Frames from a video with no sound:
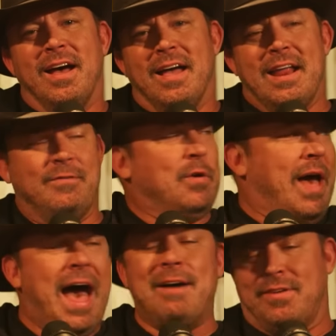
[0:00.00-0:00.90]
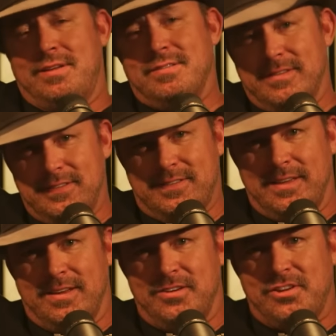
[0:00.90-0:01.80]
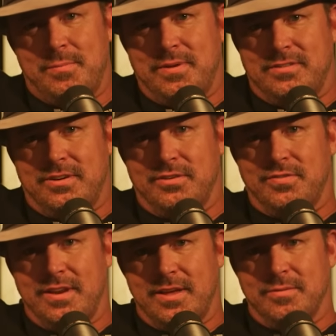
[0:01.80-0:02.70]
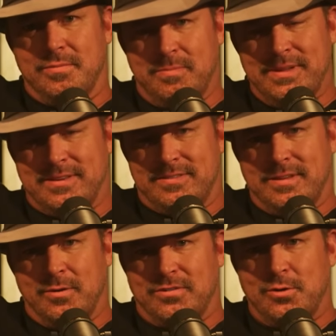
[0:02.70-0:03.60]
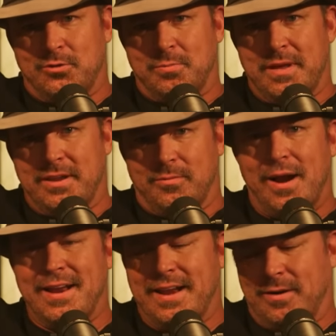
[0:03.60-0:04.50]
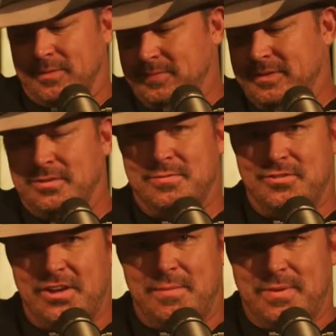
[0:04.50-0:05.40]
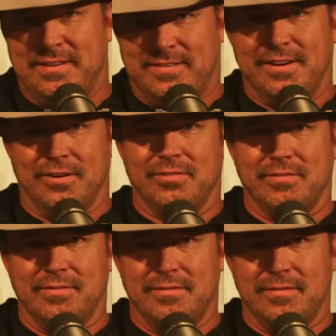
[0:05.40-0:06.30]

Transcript: And if you haven't seen a JP Sears video, please go to social media right now. Just JP Sears.